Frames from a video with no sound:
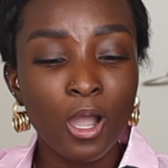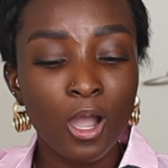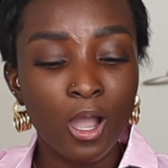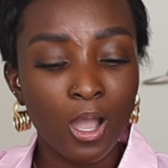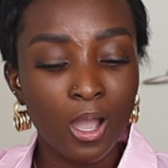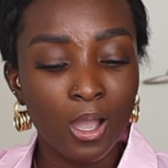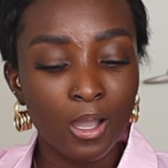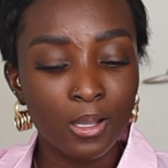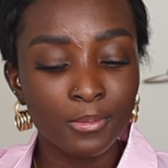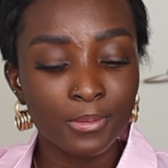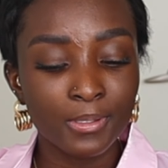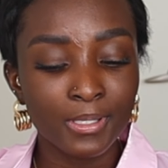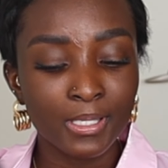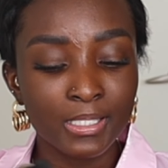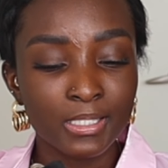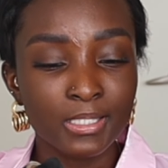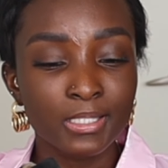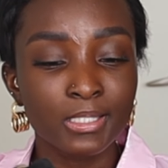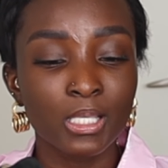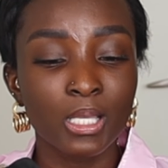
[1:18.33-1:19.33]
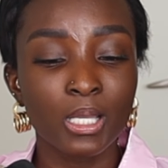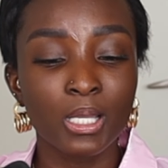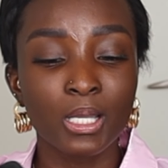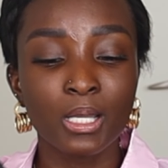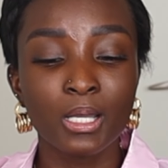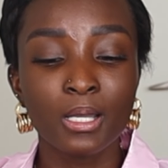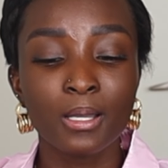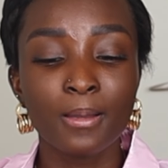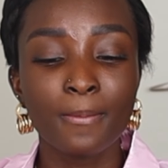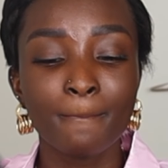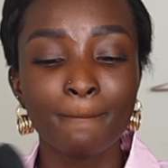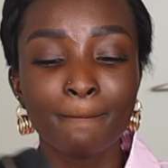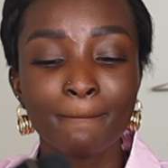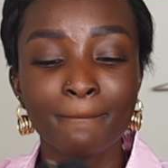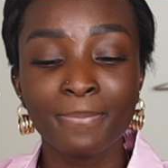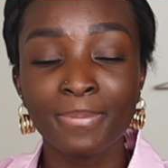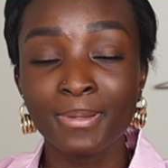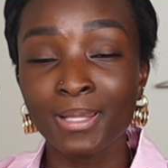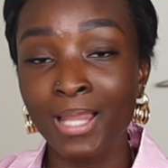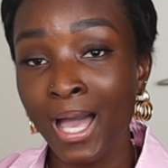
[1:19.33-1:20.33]
It's a
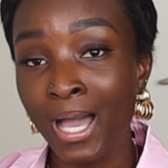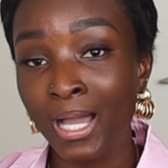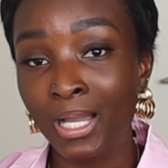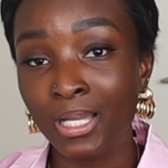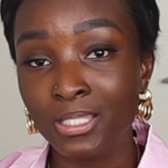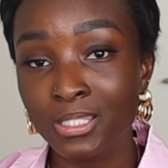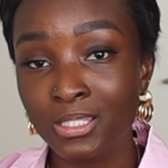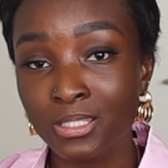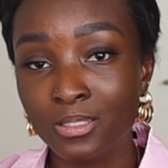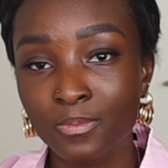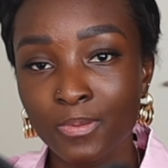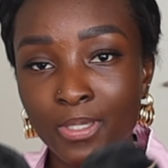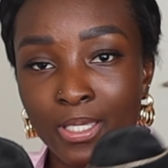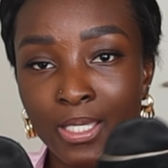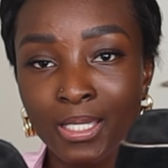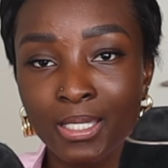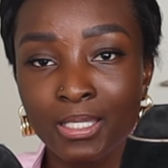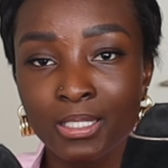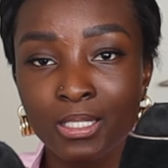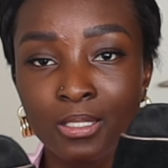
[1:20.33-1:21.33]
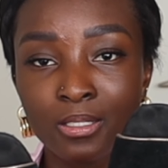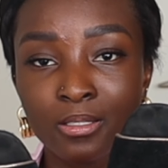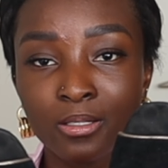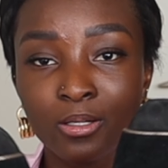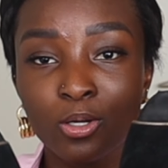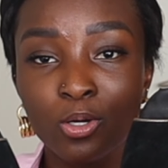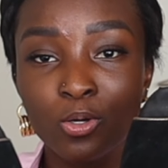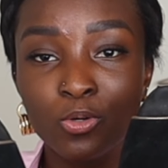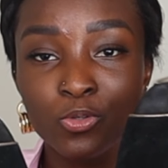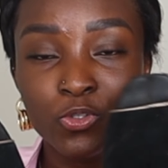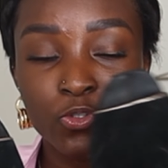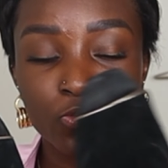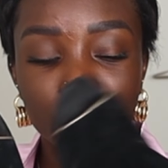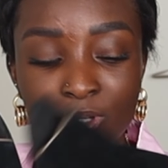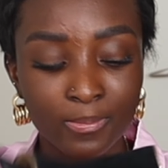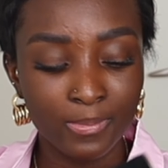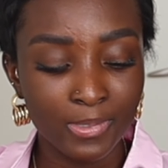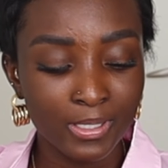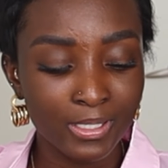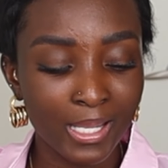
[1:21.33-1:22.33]
black suede and a gold
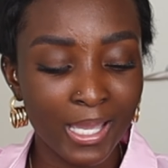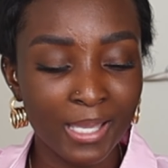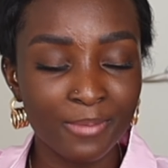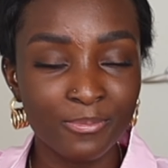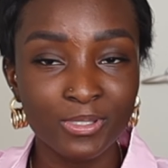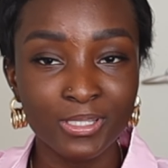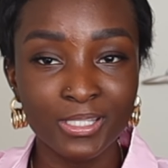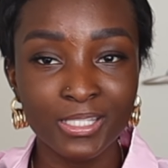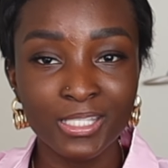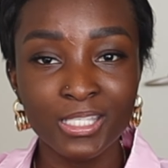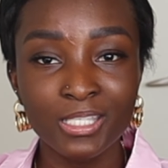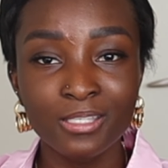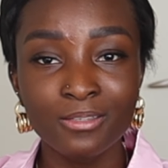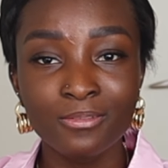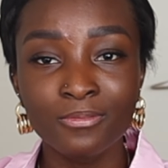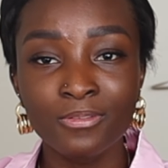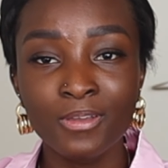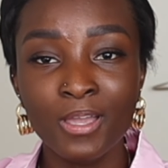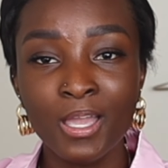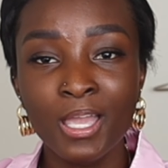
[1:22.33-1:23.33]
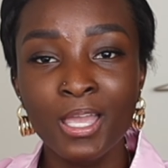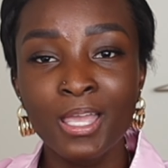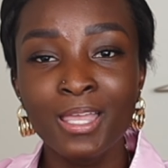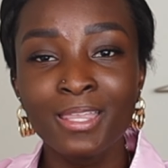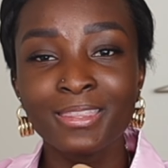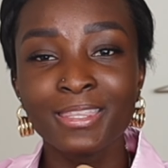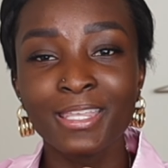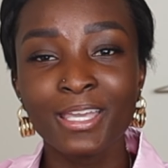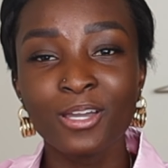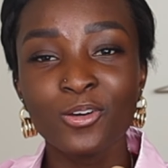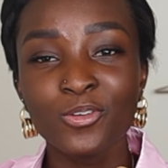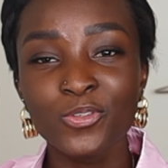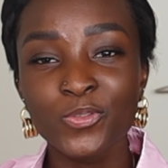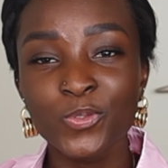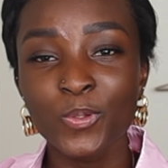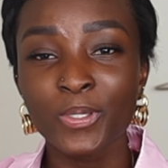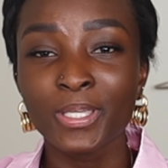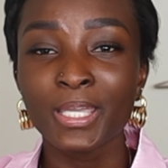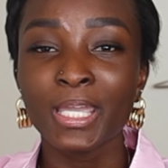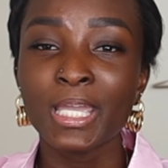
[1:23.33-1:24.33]
trimming. I believe they
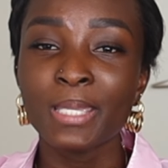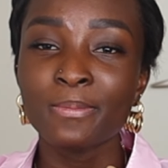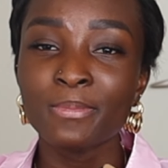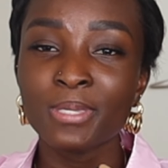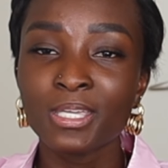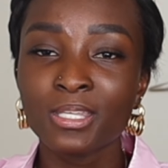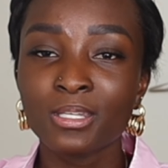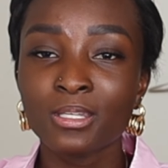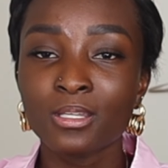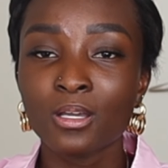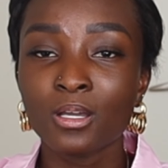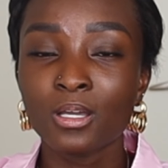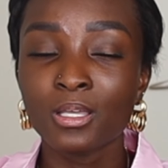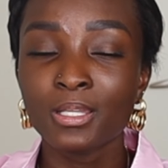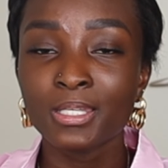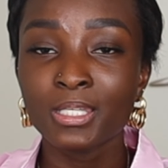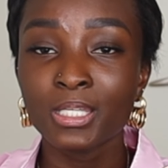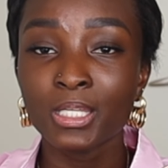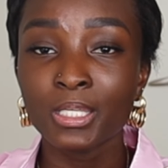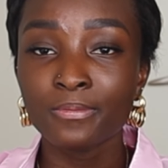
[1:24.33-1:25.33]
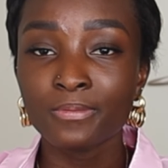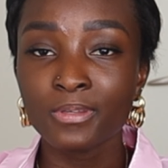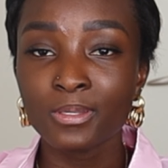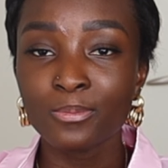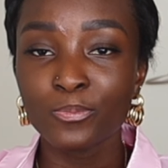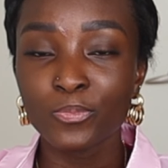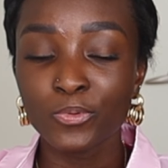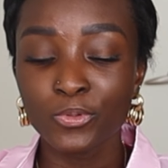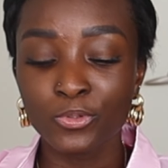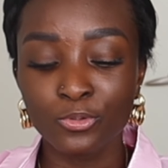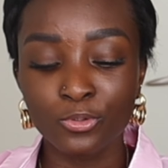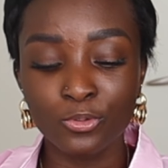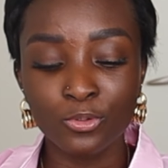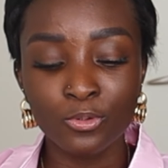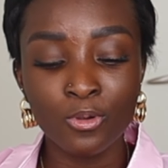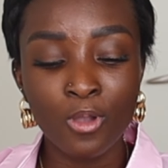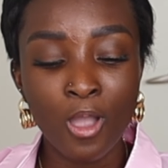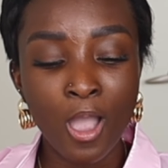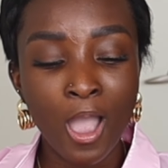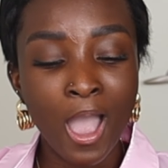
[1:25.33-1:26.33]
also came in navy
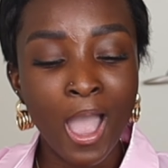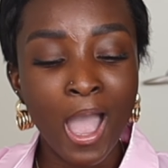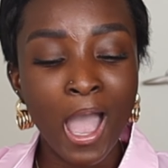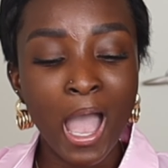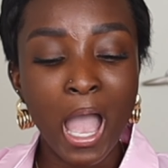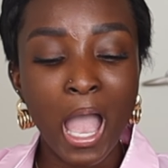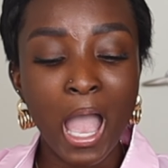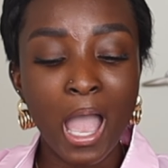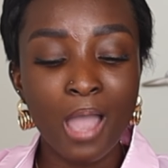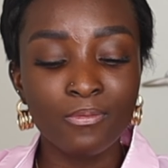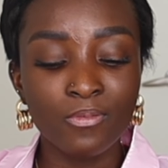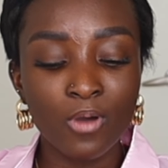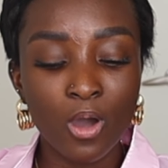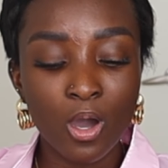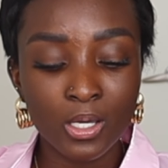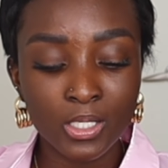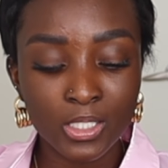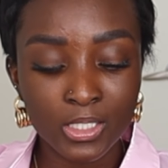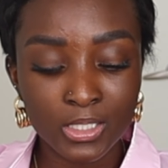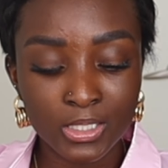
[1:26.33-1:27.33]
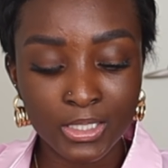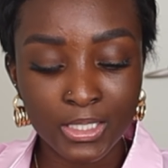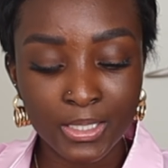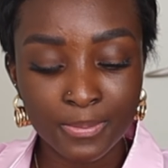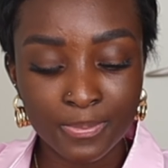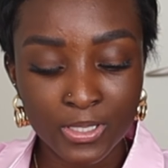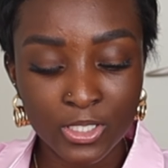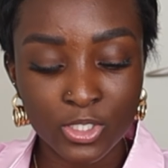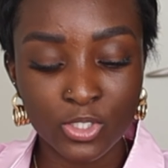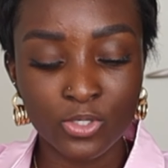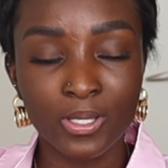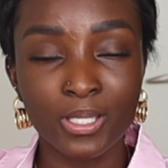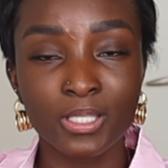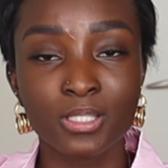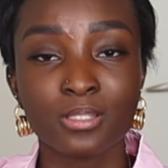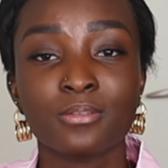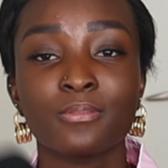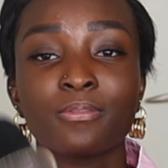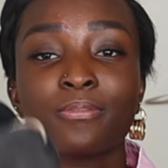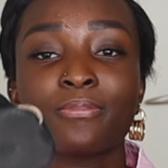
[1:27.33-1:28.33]
blue. I've honestly been
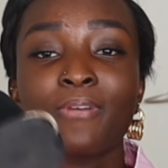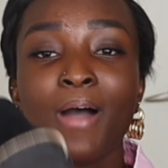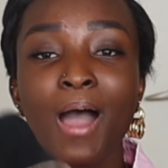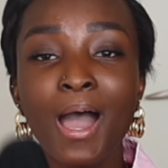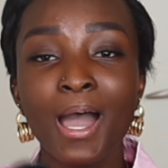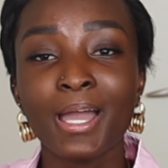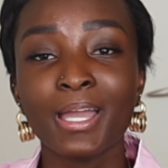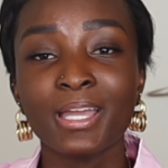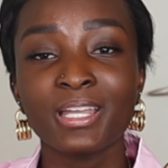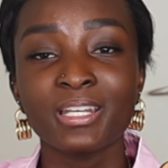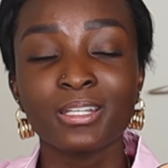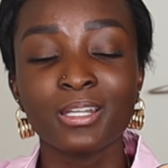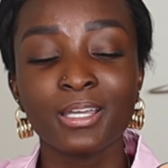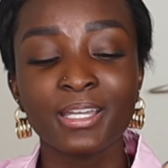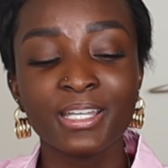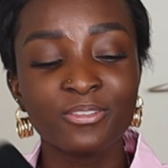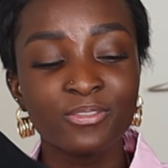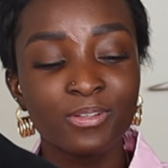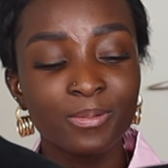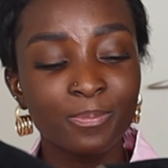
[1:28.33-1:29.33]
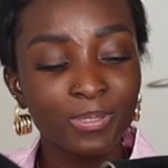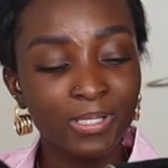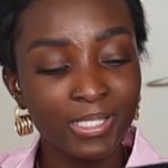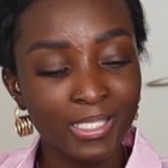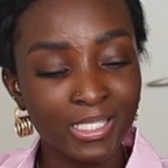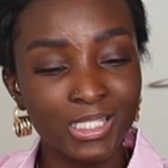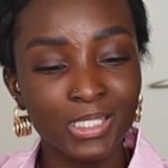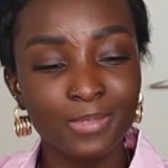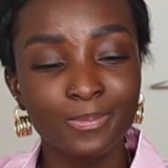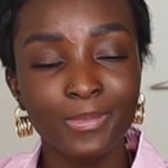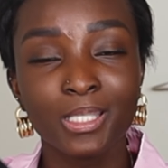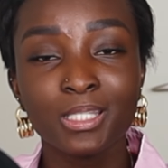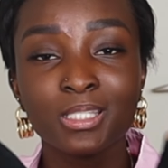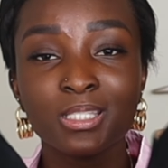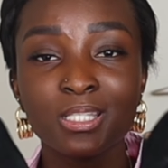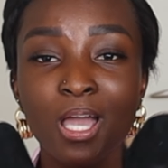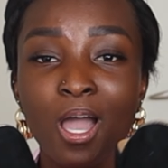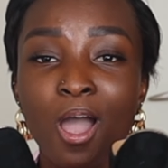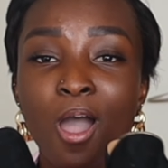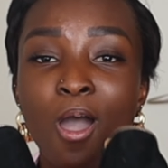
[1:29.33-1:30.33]
trying to find a replacement
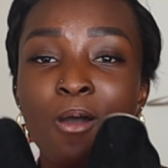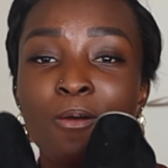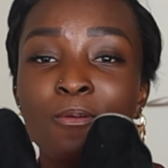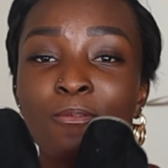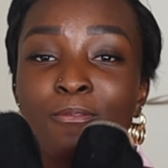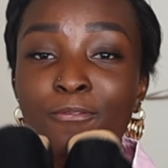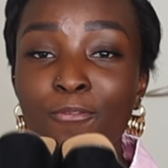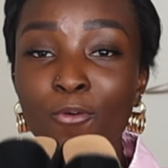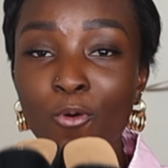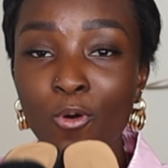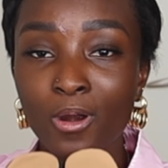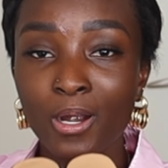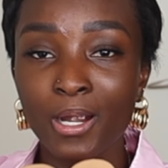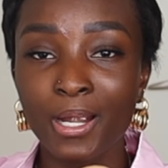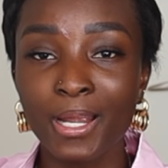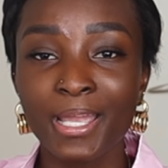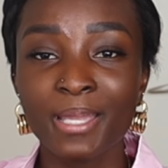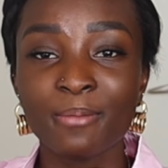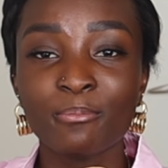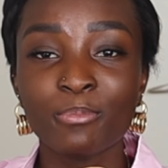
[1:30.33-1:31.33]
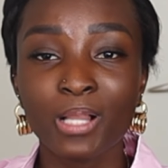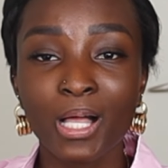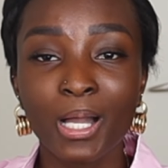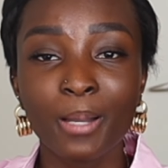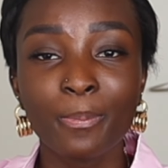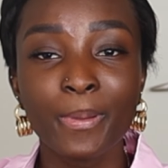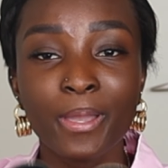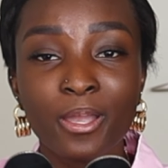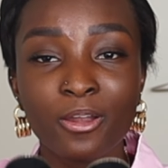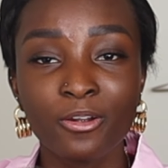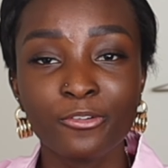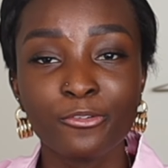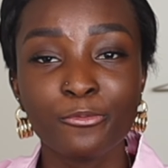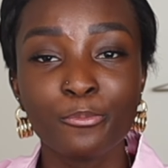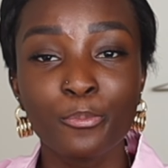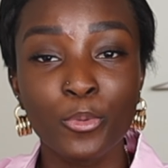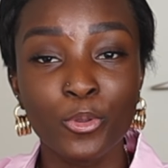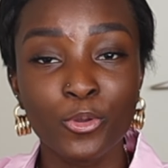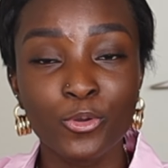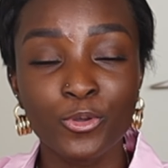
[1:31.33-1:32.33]
for a black pair
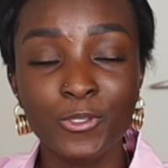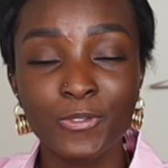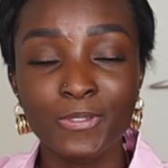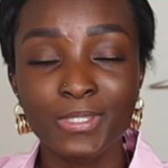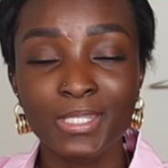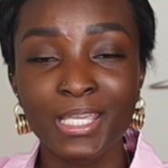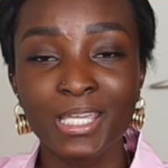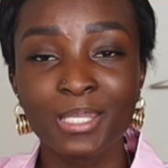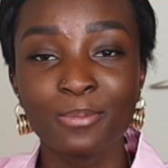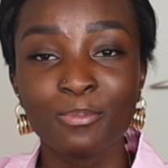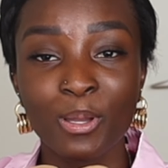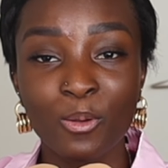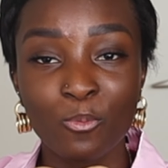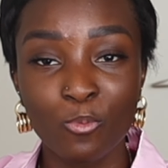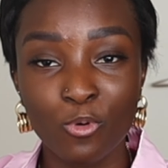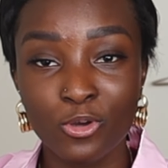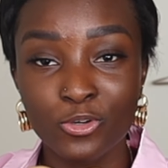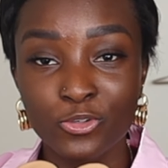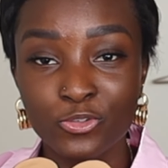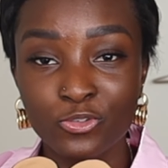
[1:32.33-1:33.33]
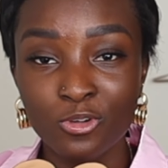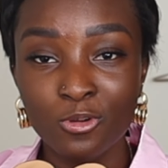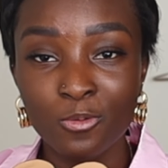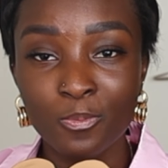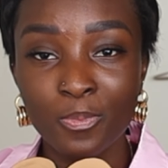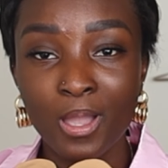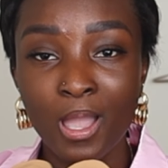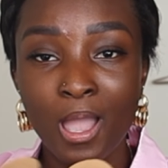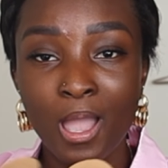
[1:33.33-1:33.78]
of mules in my wardrobe.